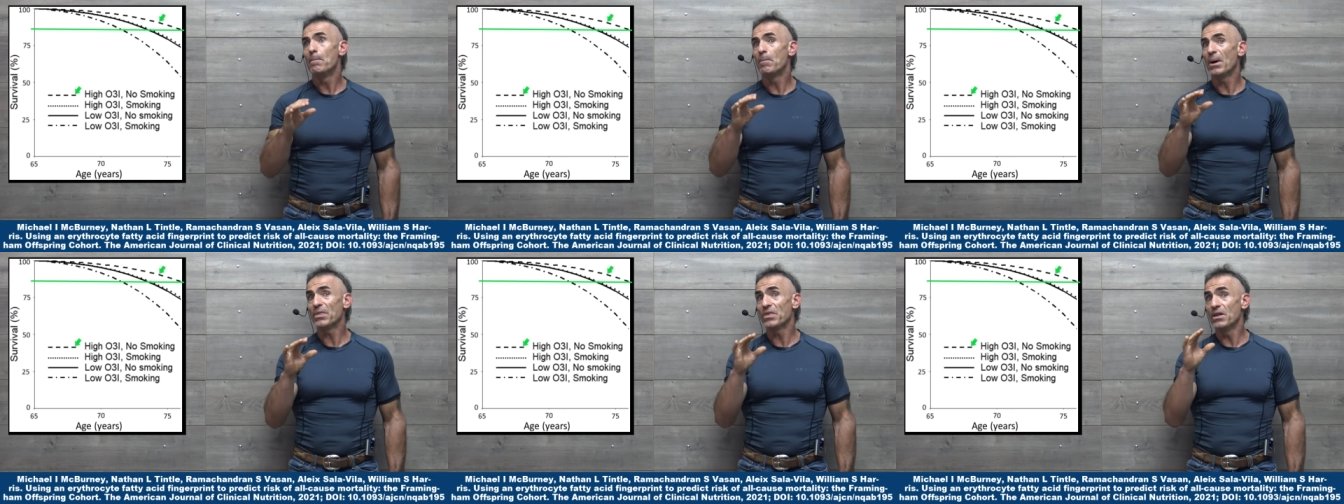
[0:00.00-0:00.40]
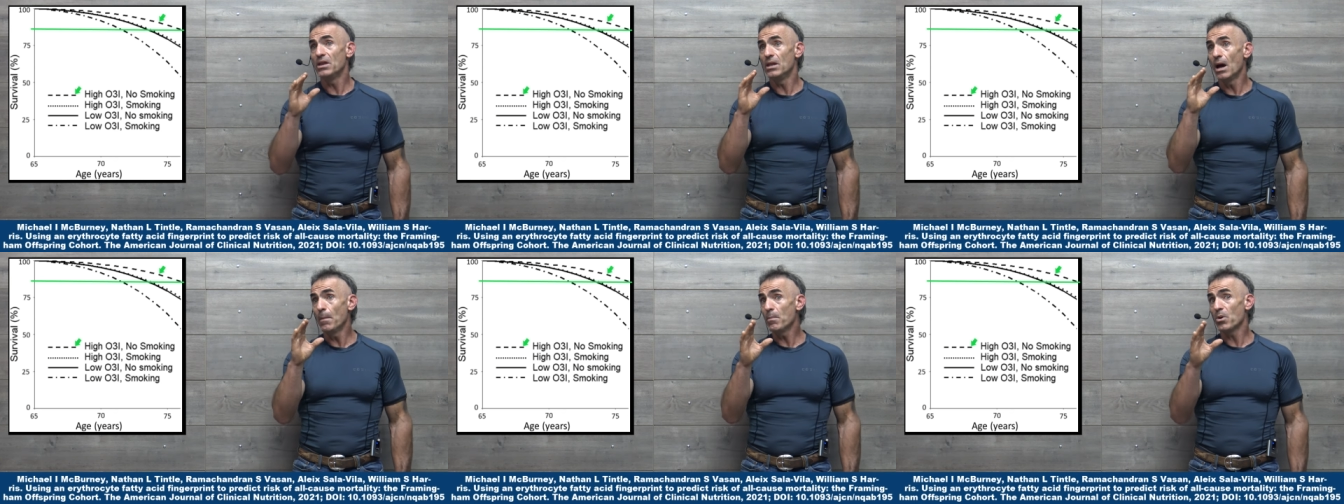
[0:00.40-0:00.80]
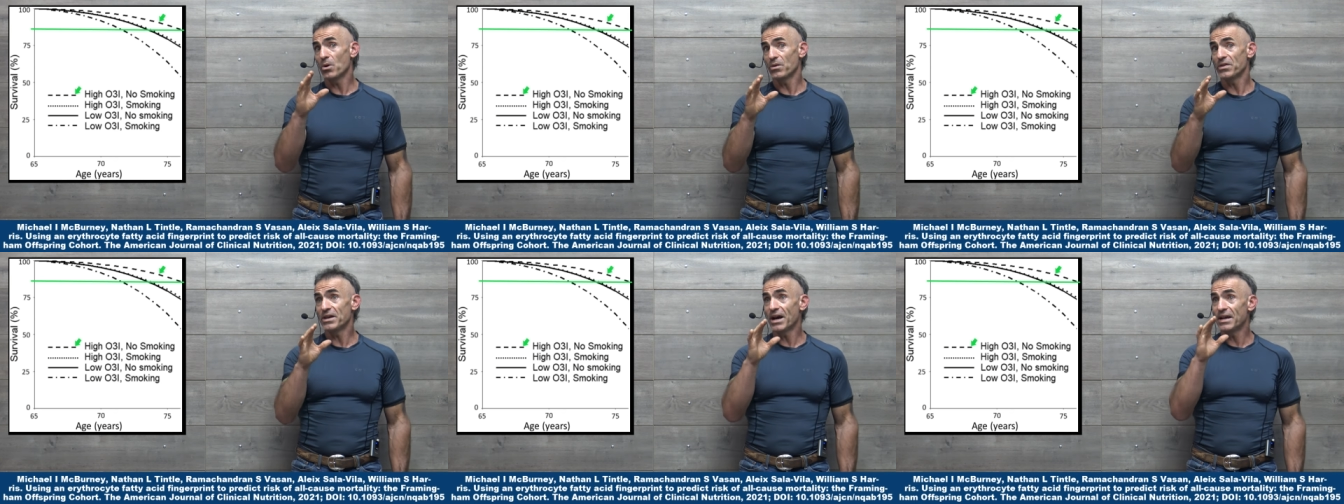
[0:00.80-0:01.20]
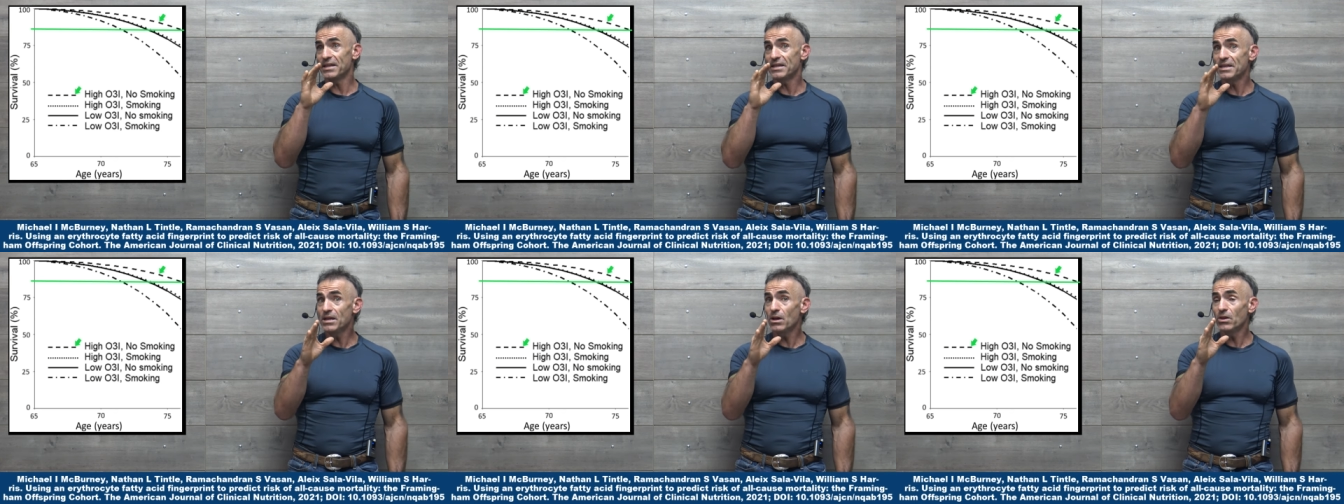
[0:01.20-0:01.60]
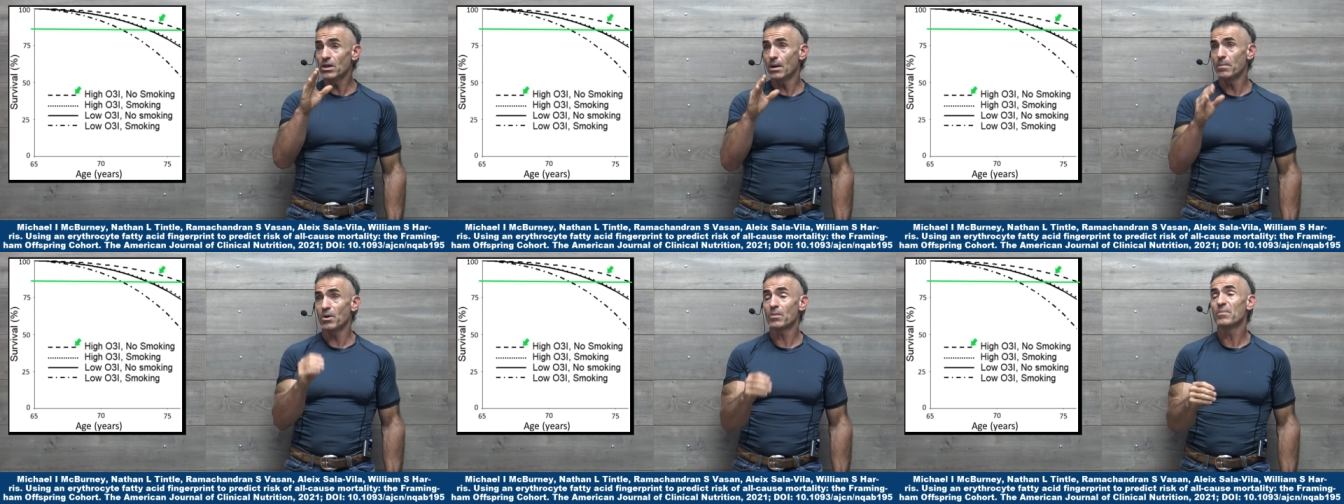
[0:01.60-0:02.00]
But the number, the ideal
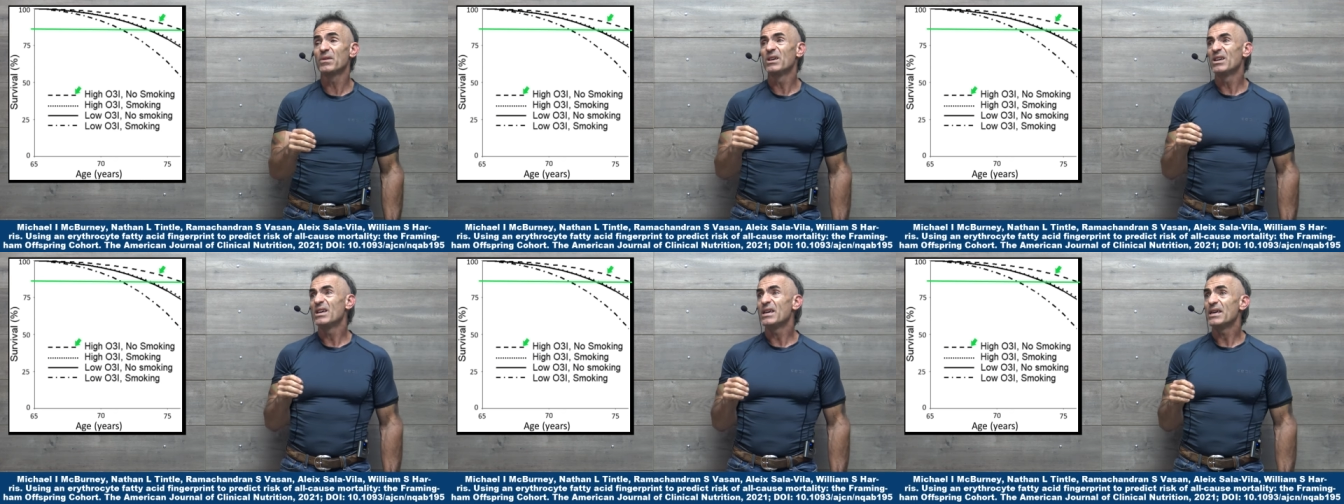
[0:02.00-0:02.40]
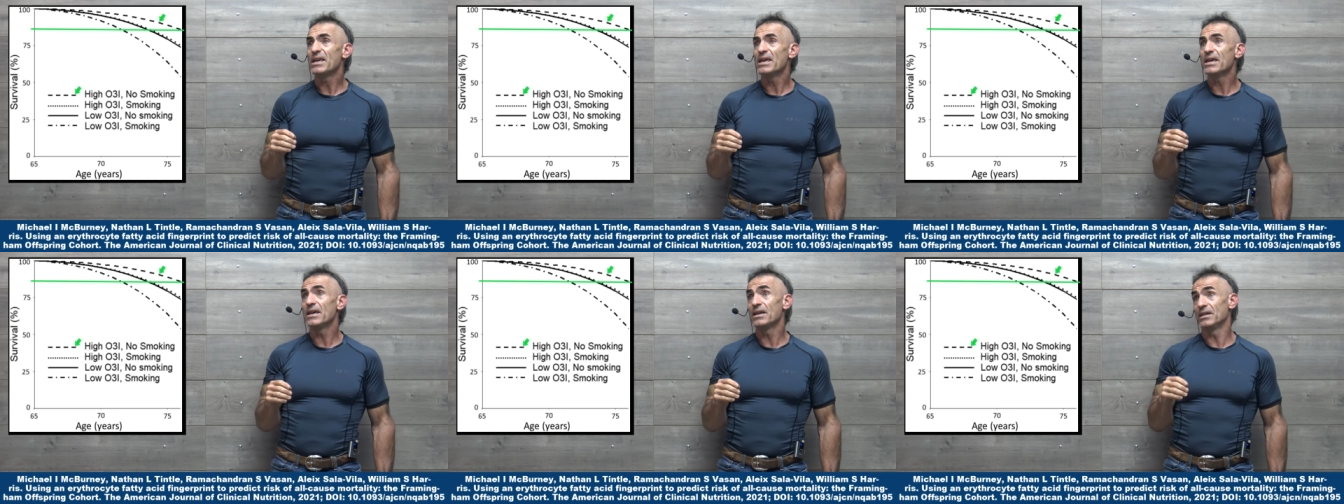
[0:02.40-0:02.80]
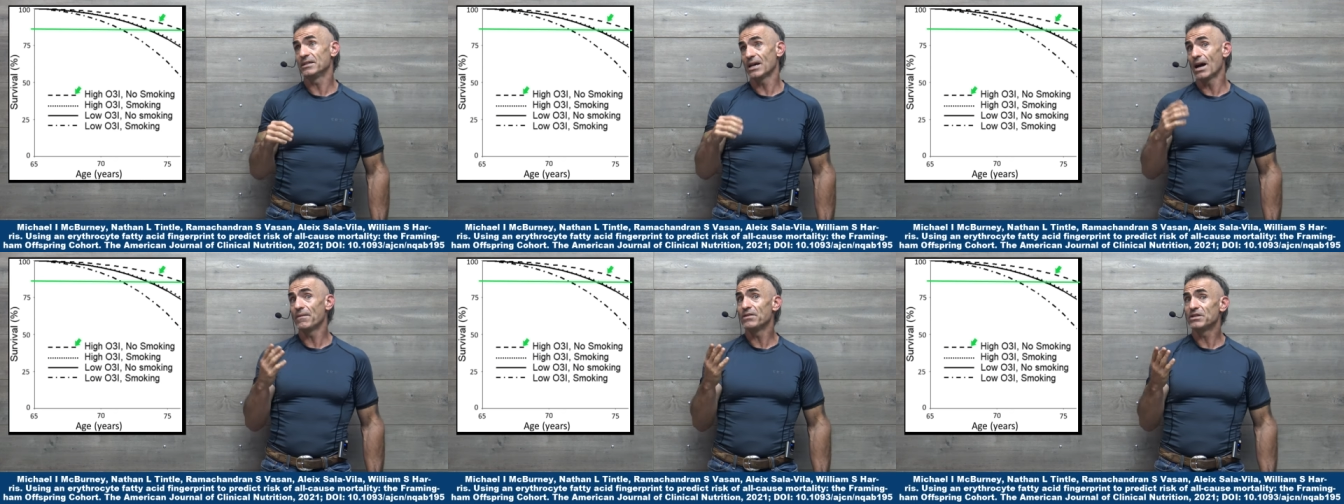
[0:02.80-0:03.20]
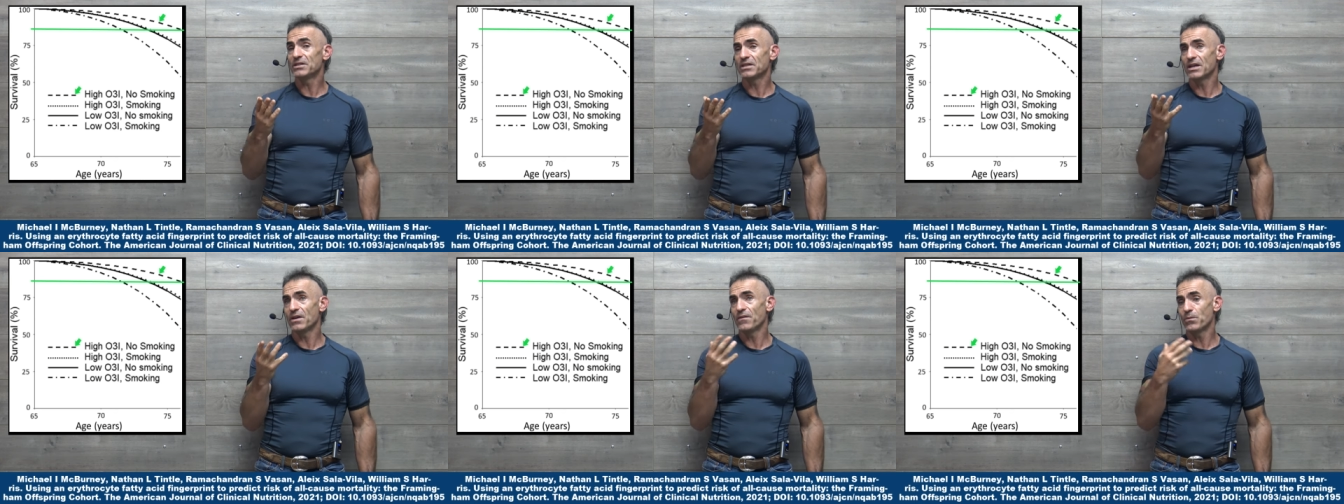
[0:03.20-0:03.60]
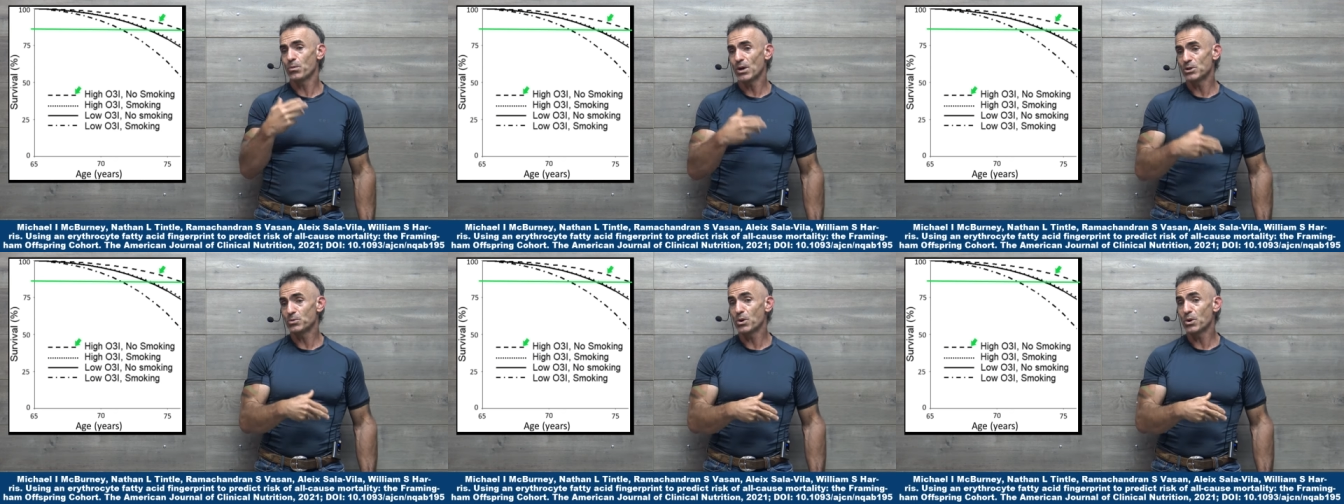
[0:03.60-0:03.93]
number, is obviously, as we